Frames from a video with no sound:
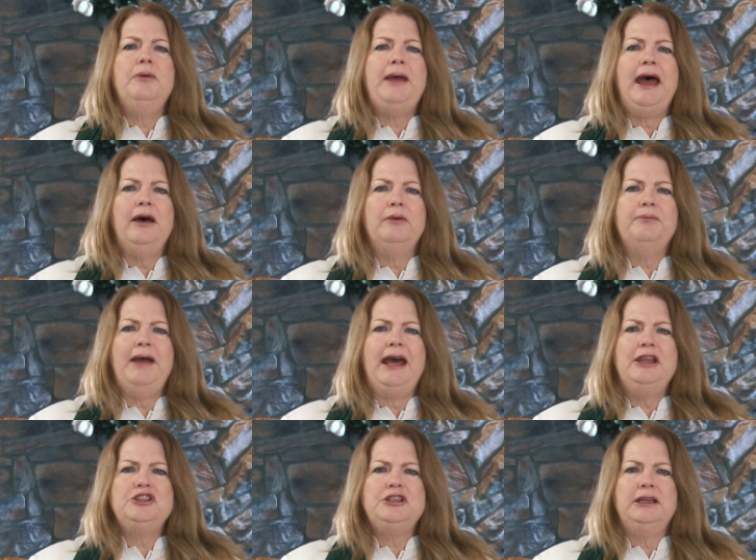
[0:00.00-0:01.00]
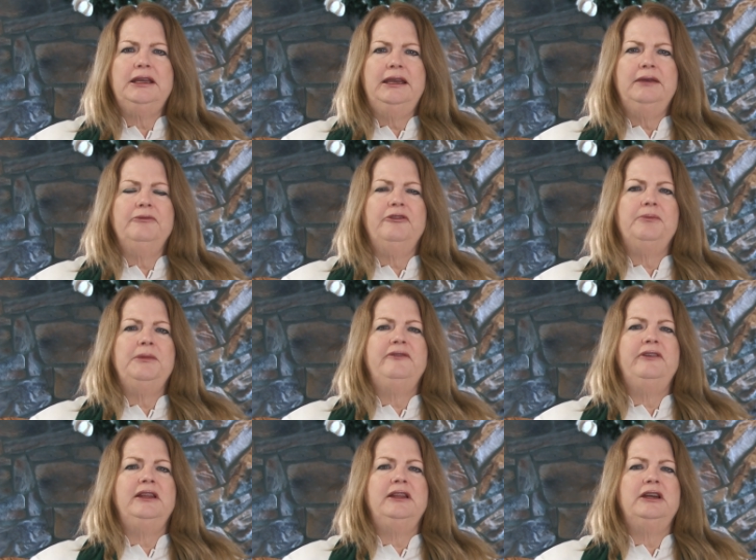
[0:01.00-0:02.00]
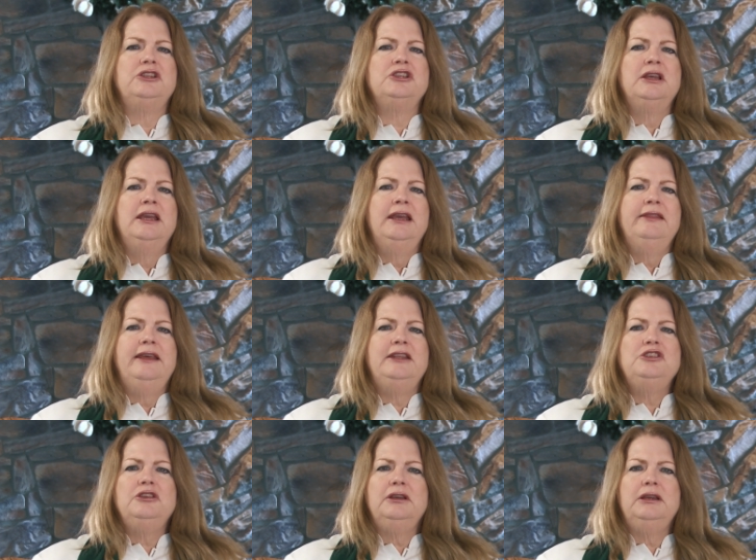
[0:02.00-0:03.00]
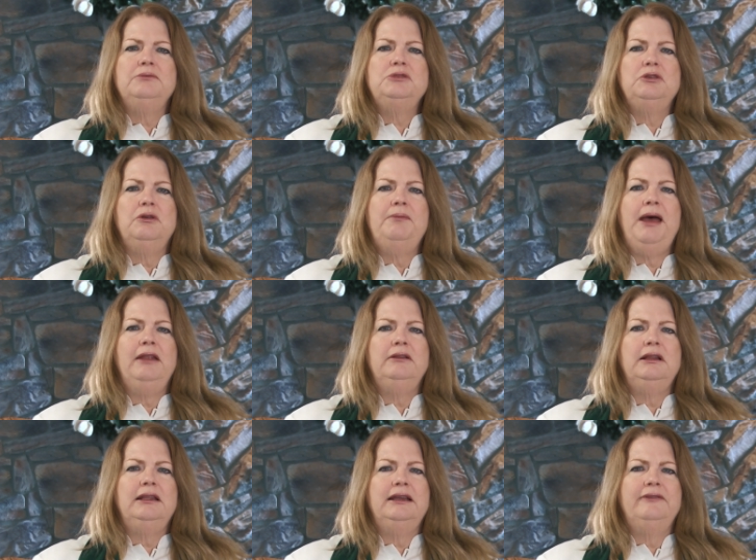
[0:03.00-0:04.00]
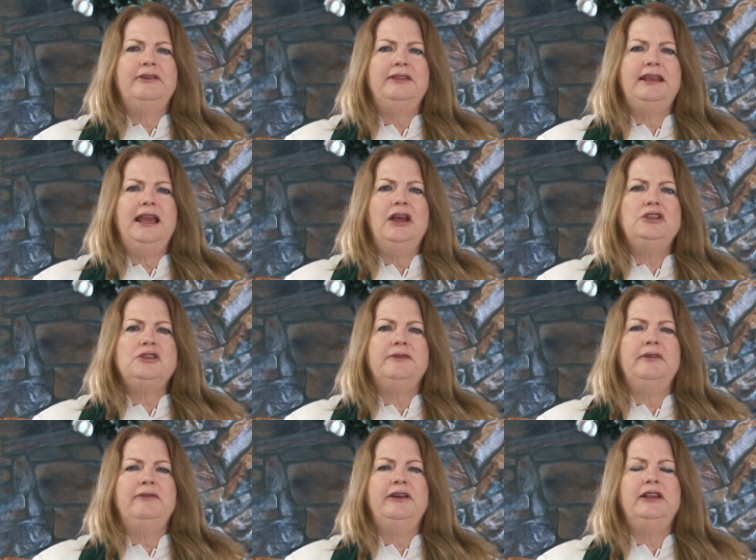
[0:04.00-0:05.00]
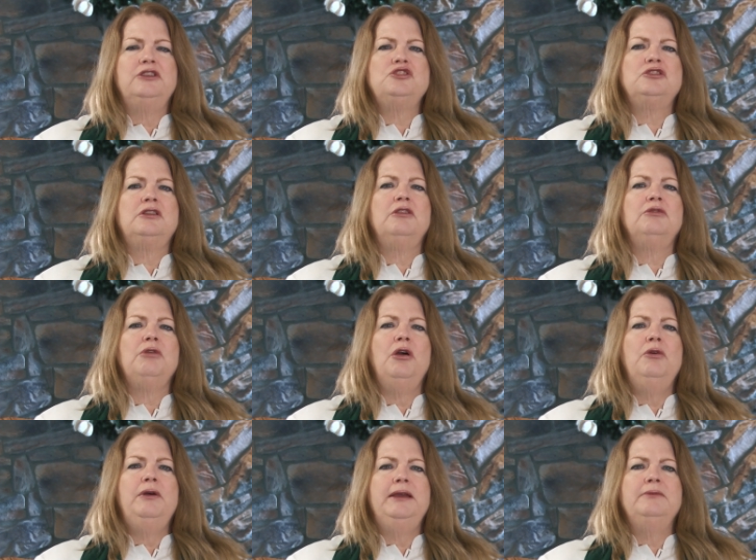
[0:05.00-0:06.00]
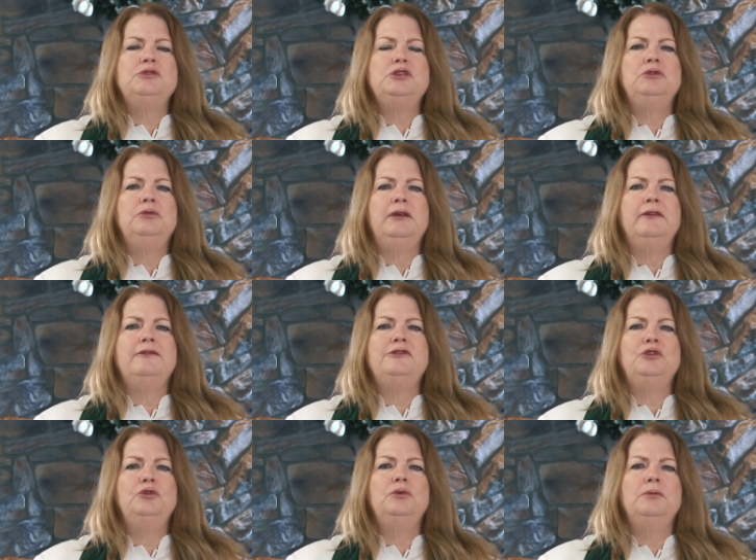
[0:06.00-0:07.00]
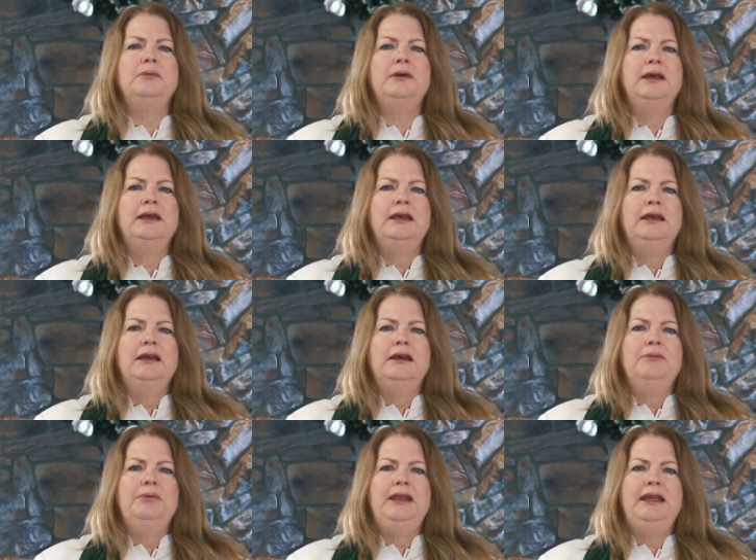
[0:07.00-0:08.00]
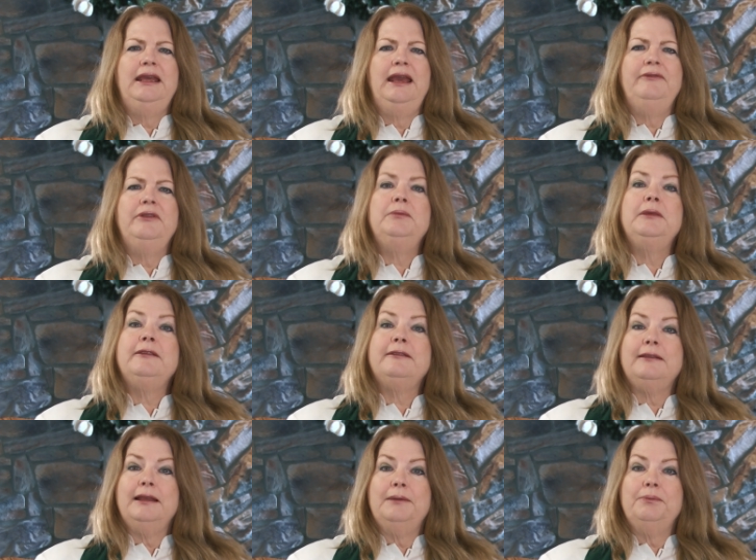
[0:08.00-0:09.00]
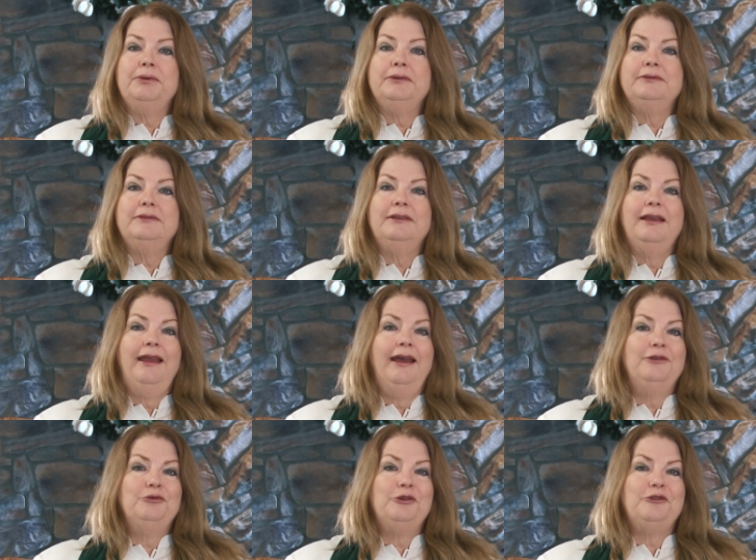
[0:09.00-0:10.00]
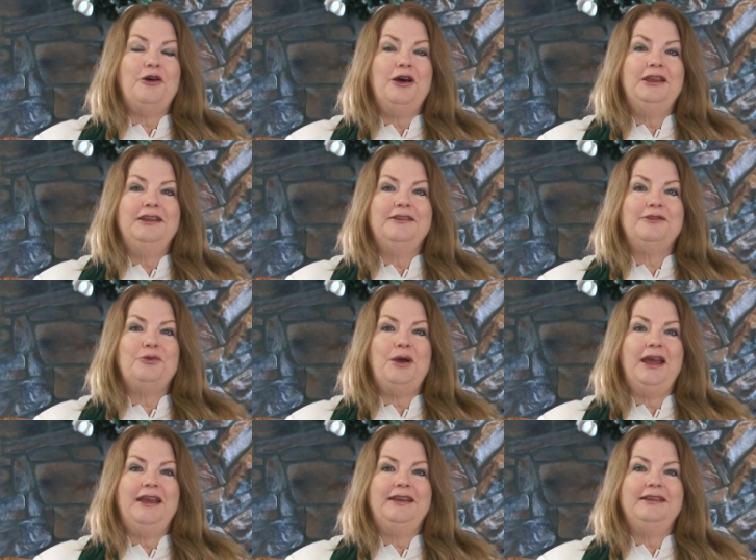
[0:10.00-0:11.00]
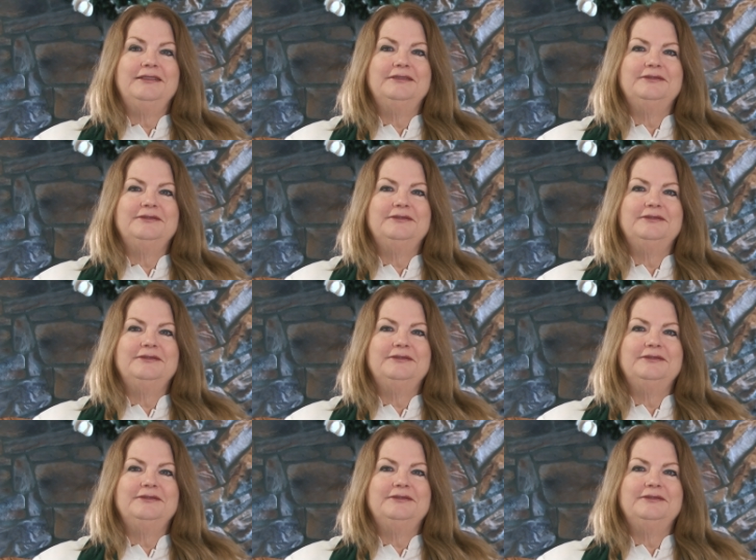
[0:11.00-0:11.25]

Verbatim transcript: him out, banishing him from the village, then took him to a mountain cliff at the edge of the village to throw him to his doom. But he gave them the slip and was on his way.